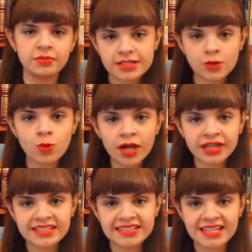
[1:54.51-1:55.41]
Season 1
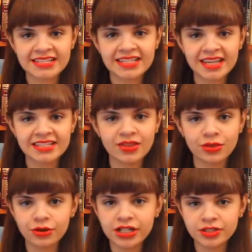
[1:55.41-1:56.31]
is set in
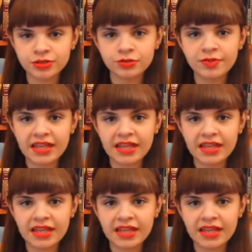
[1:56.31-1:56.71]
1932